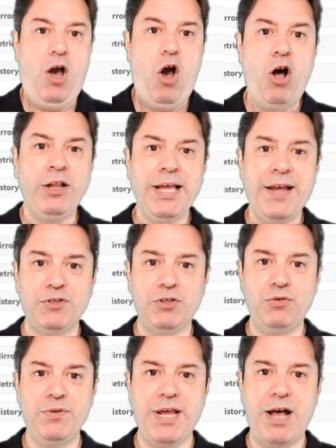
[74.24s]
All I have to
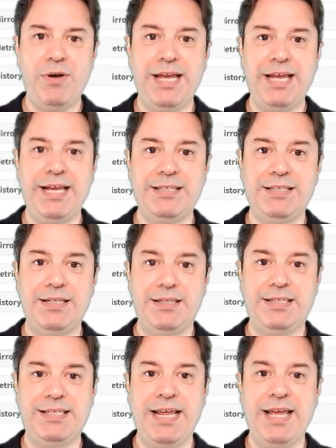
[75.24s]
do now is
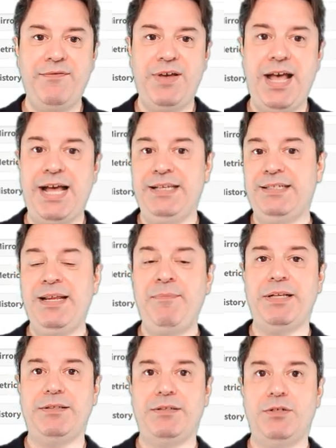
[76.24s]
save as
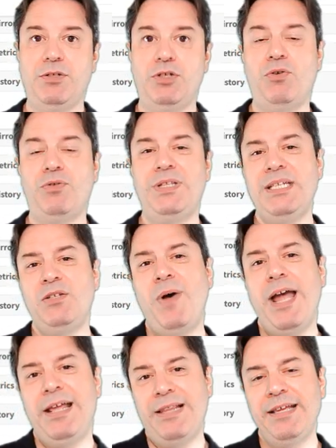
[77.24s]
template. So this is
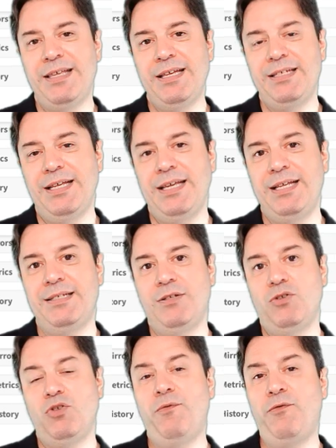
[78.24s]
why I like this is
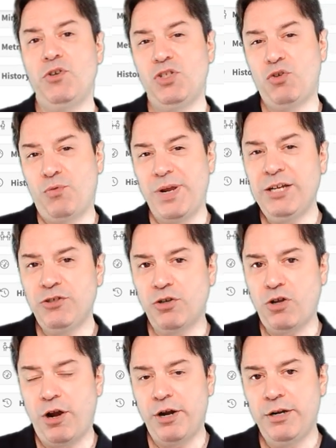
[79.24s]
you first create your
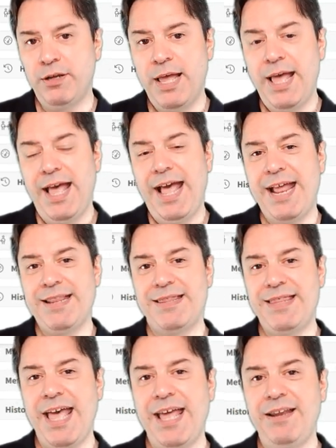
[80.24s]
card and
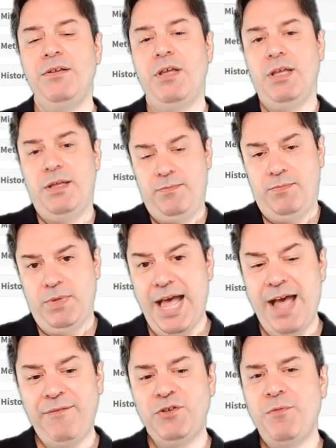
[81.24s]
then
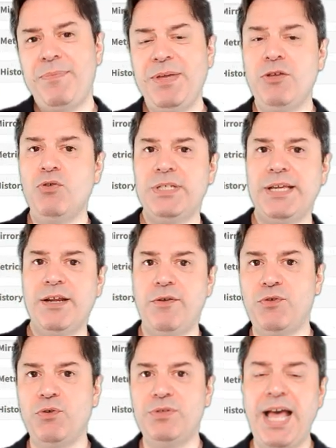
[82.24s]
after maybe using it a
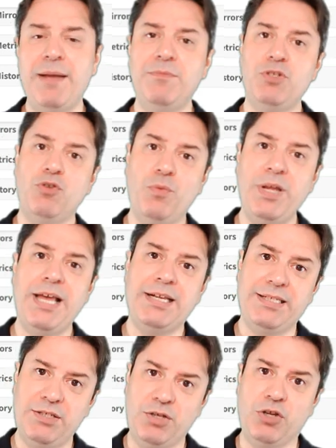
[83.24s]
few times, you
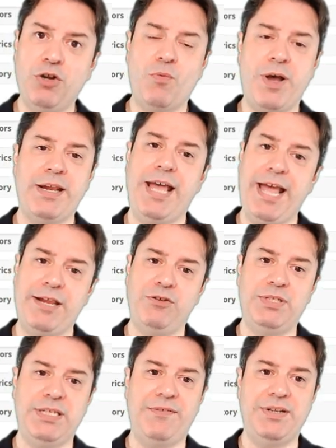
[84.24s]
realize it's a good one and you
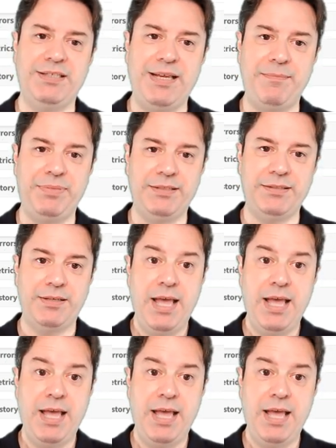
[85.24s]
save it as a template.